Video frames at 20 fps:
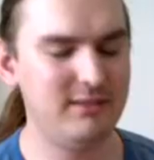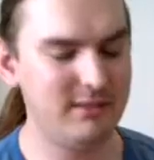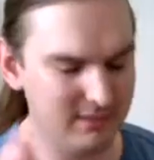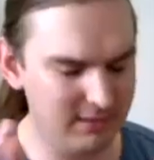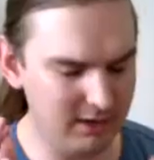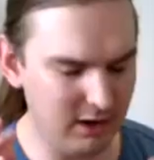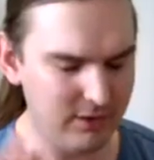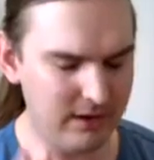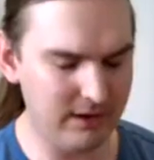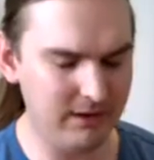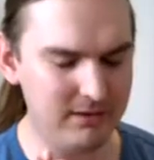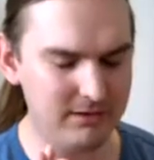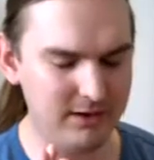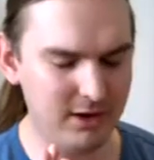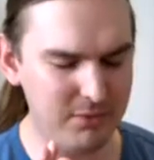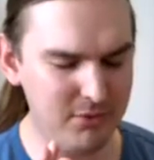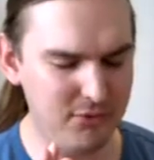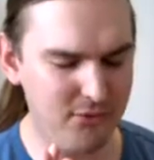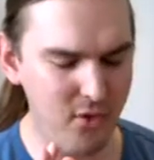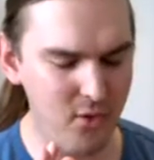Now
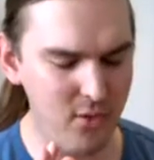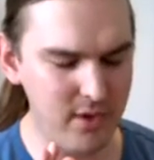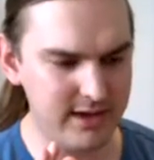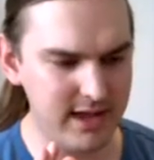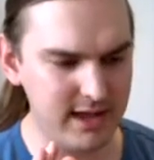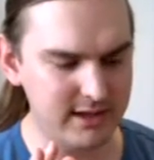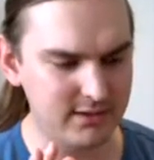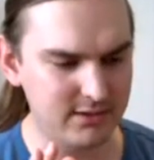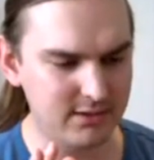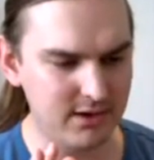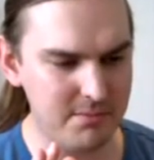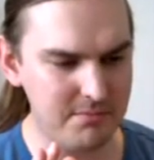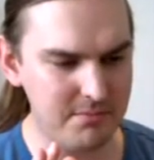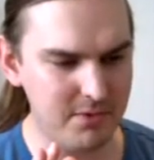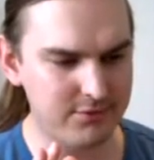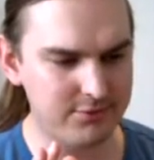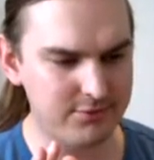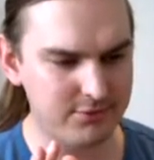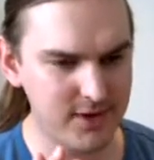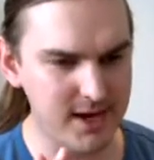before we get to
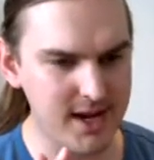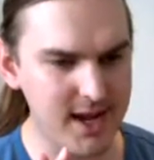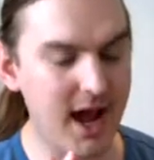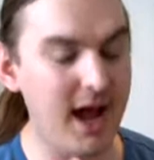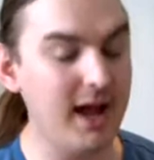number 3,